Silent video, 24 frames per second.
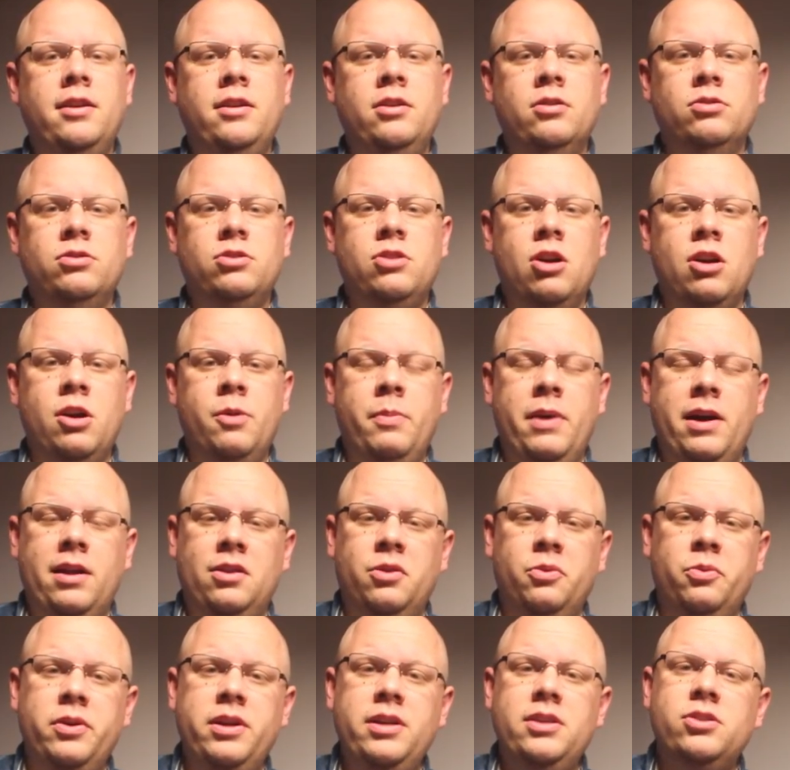They don't talk about
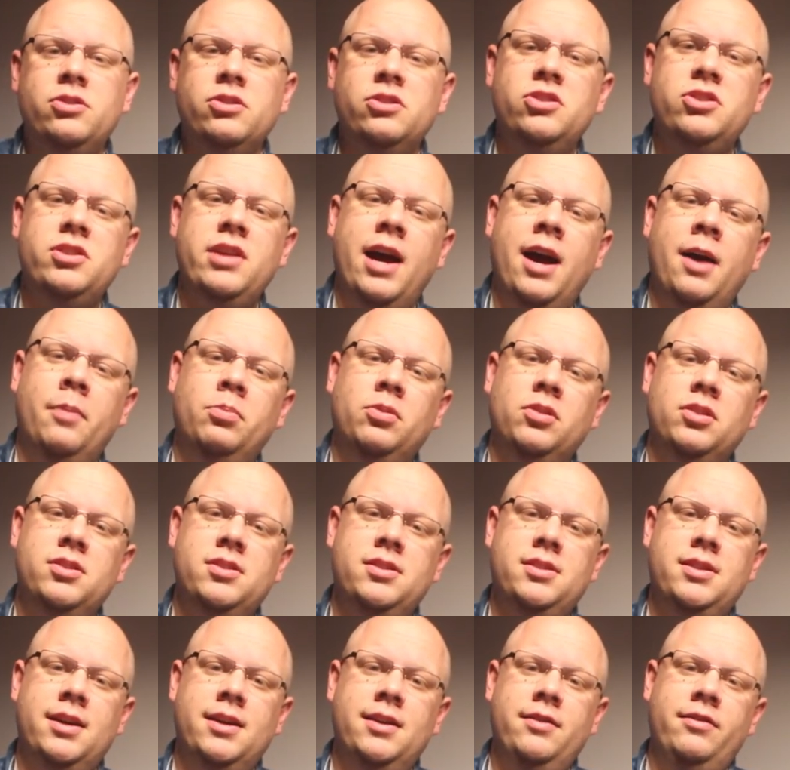the research that Apple
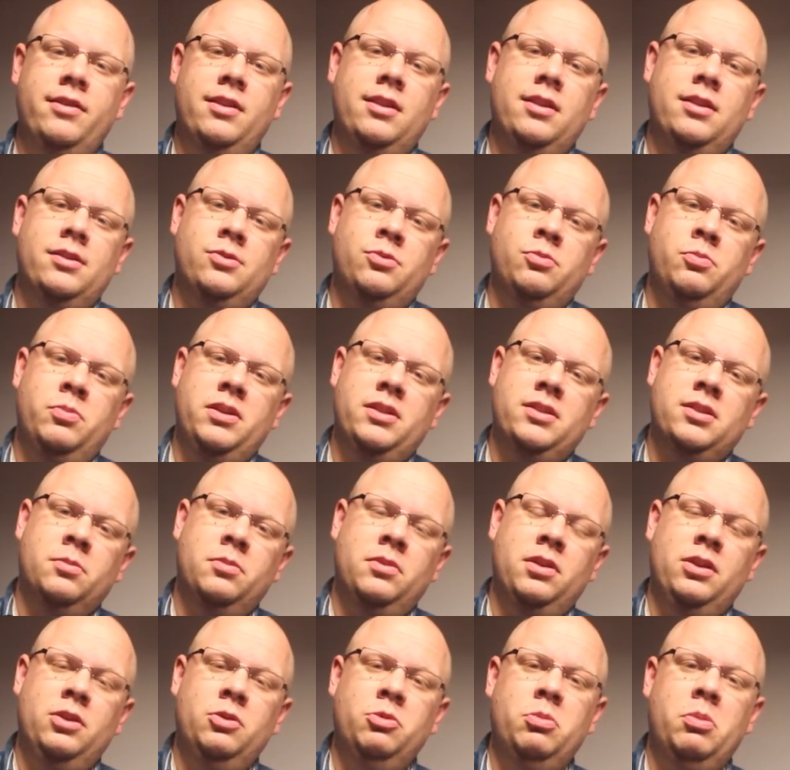has done that this would be
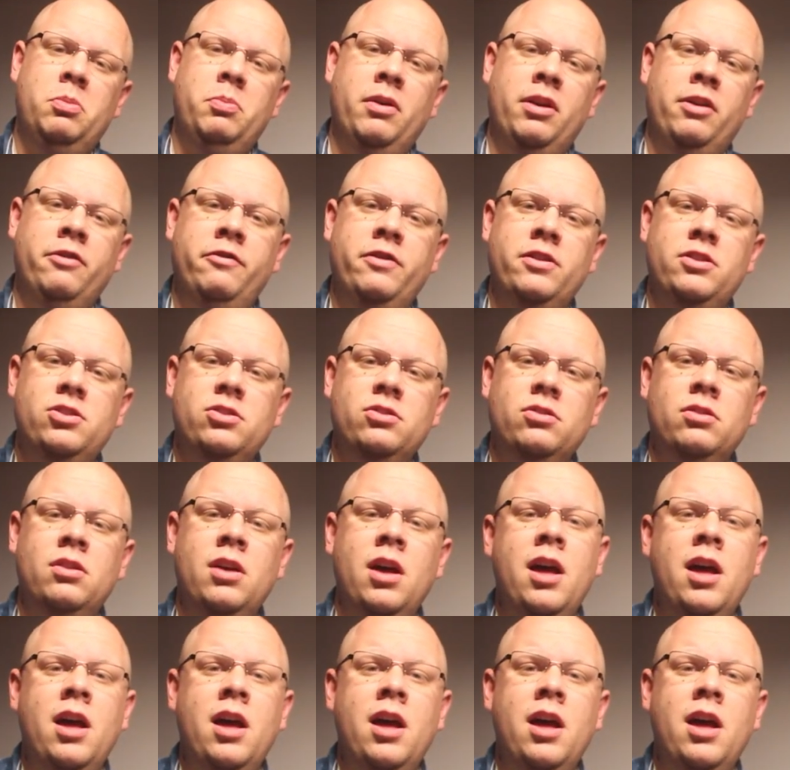something that would be beneficial.